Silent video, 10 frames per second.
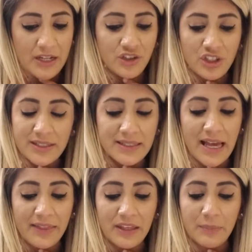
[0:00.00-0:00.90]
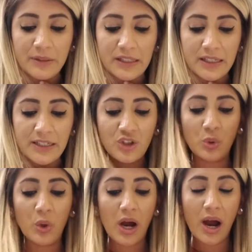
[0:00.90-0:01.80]
Jesus had the ability
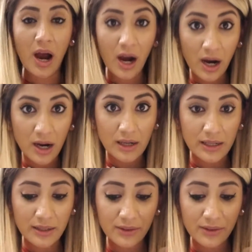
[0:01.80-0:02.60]
to hook